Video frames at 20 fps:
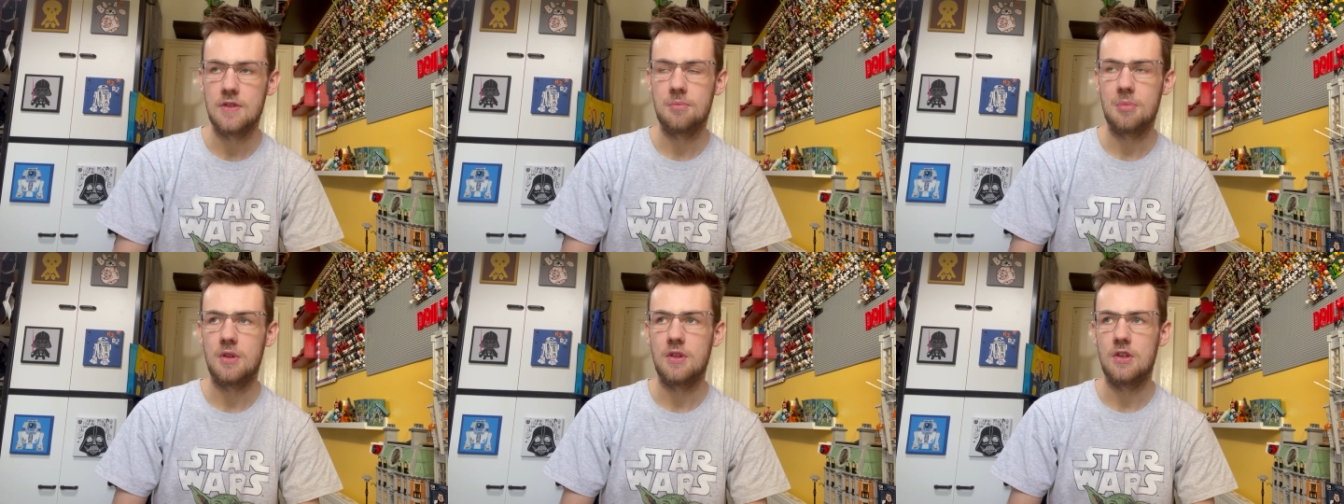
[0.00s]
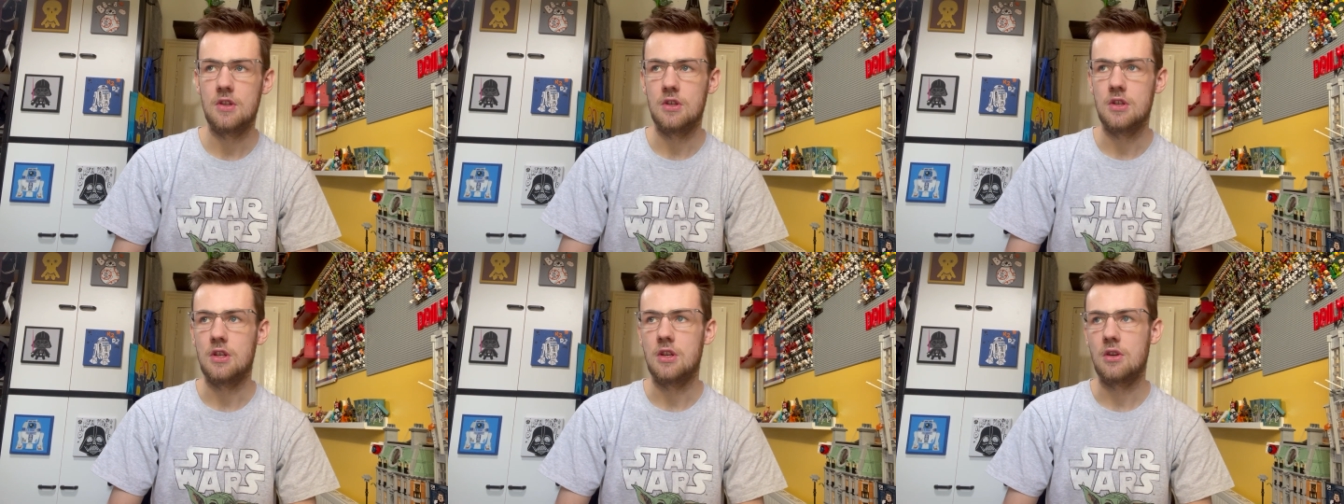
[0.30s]
but
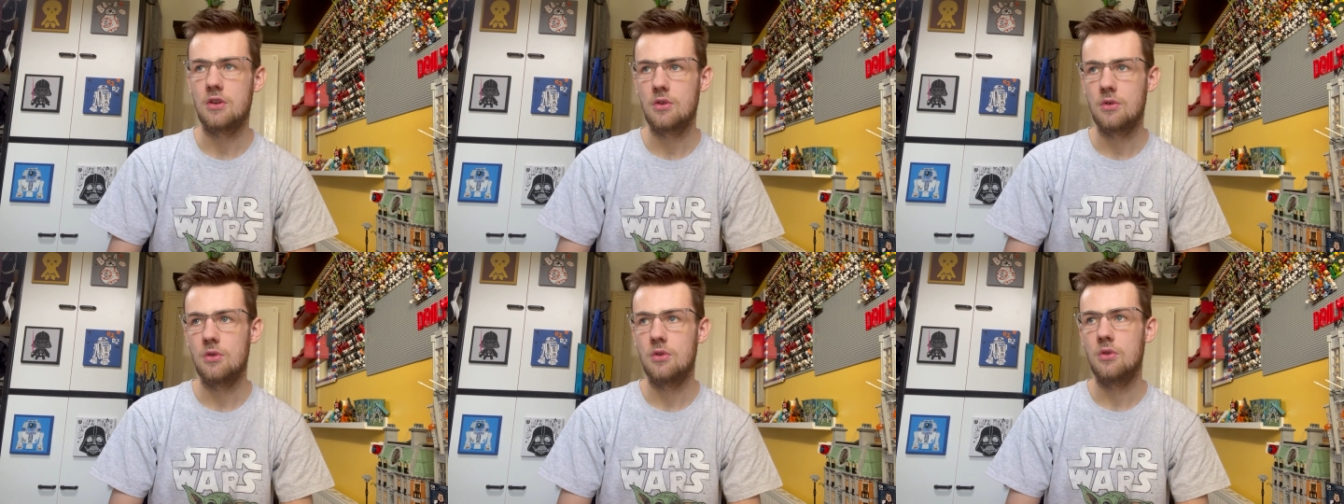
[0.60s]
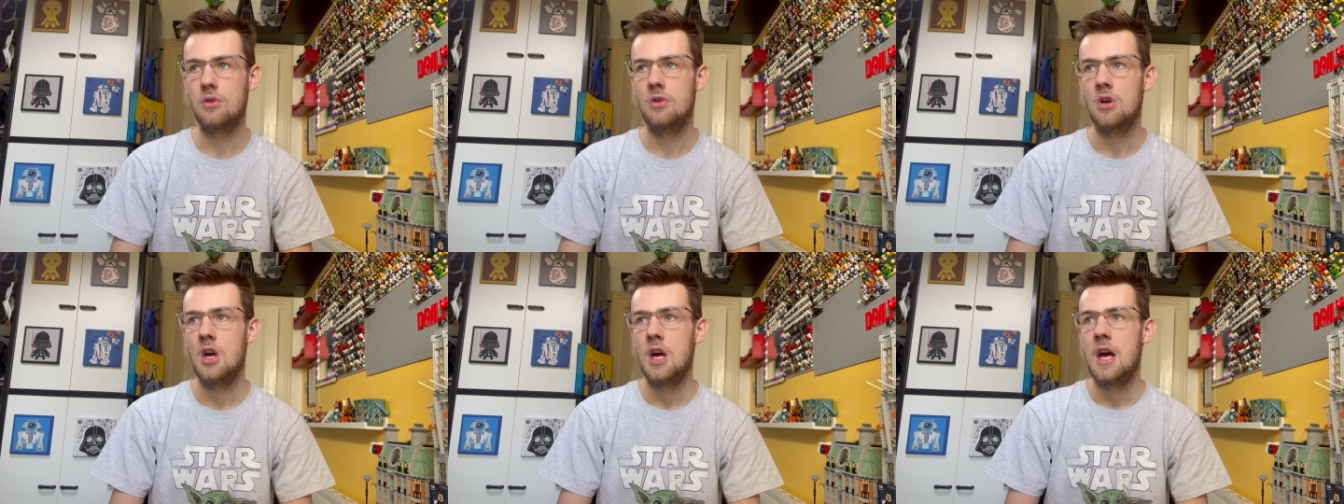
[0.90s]
there you
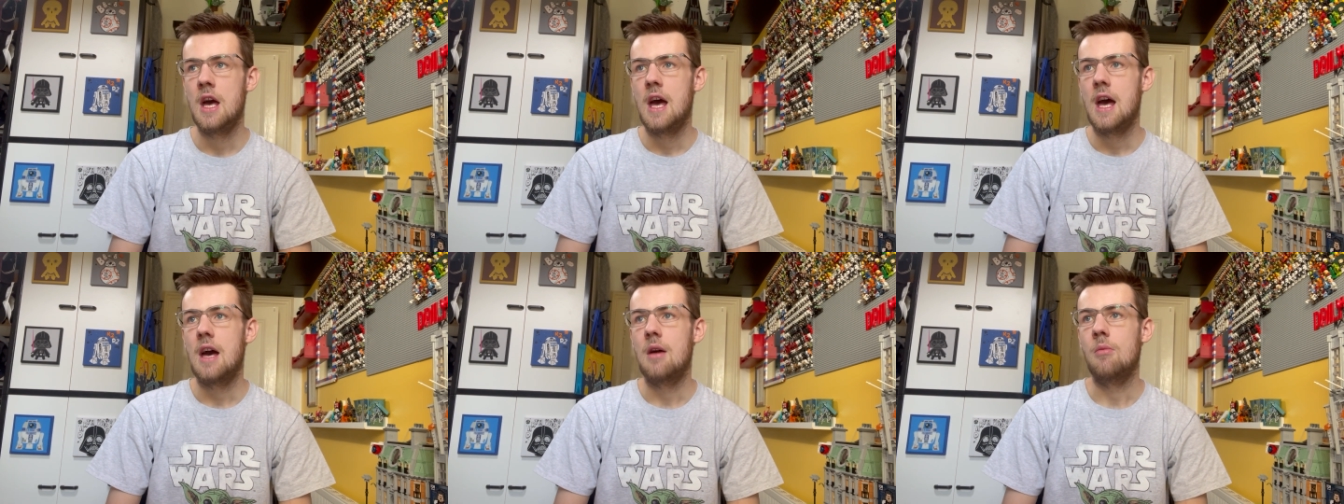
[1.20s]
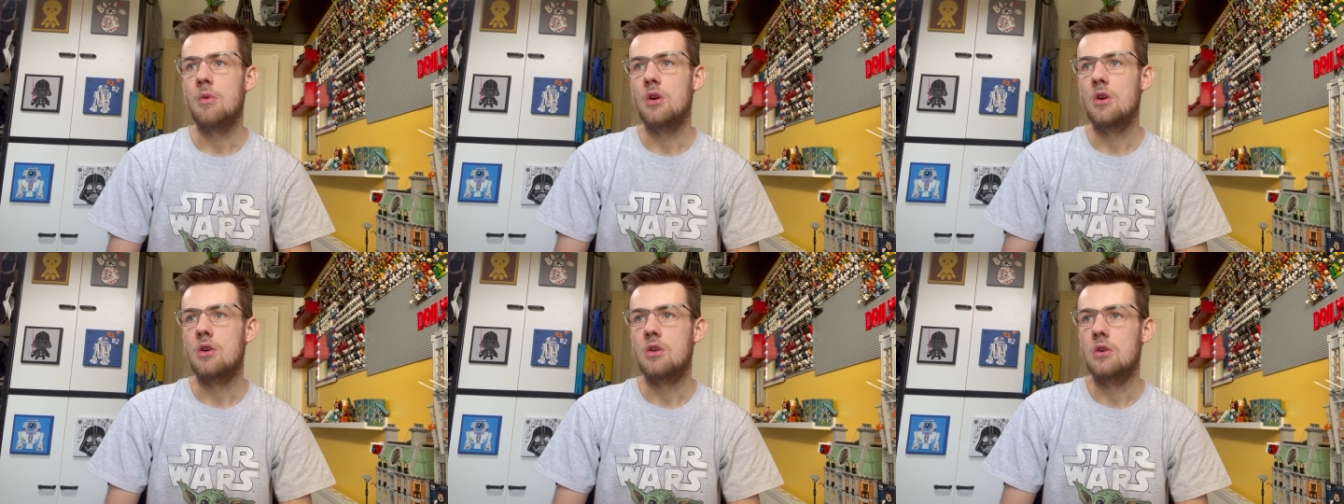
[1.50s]
go and
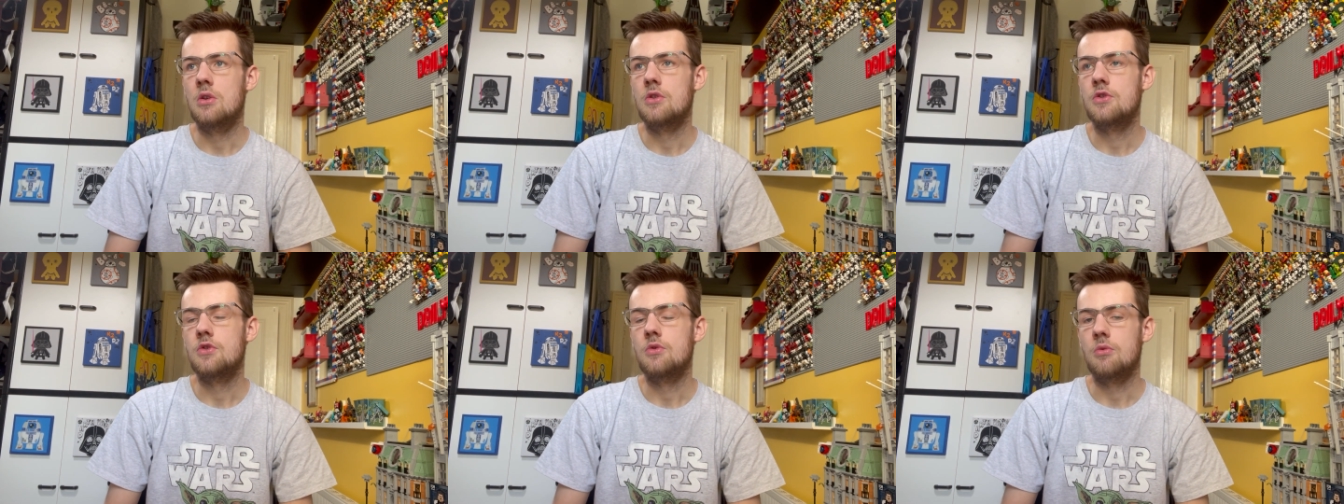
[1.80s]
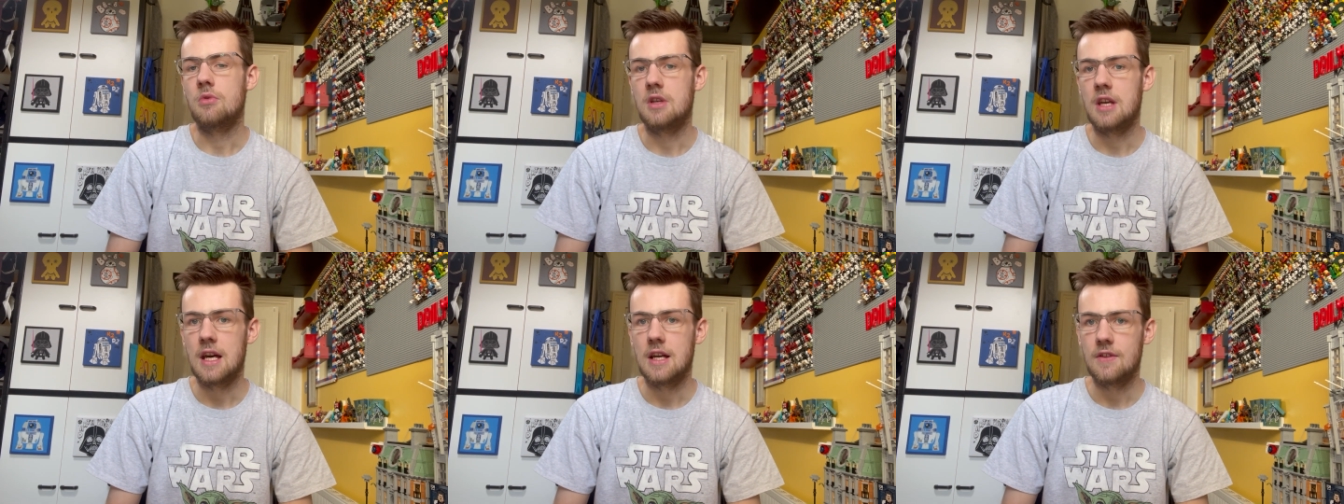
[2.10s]
we also
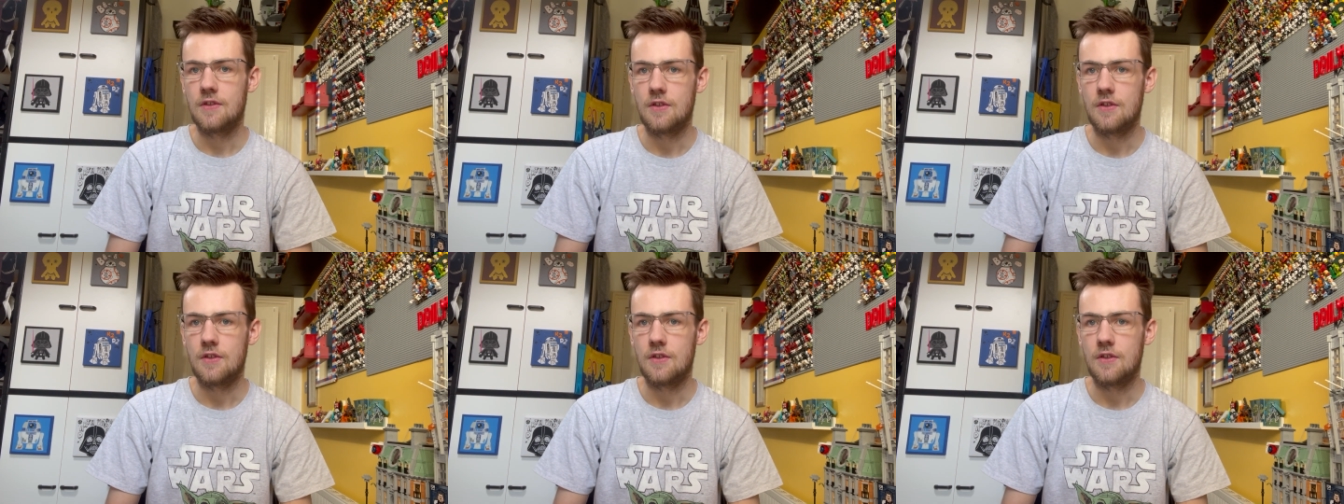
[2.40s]
get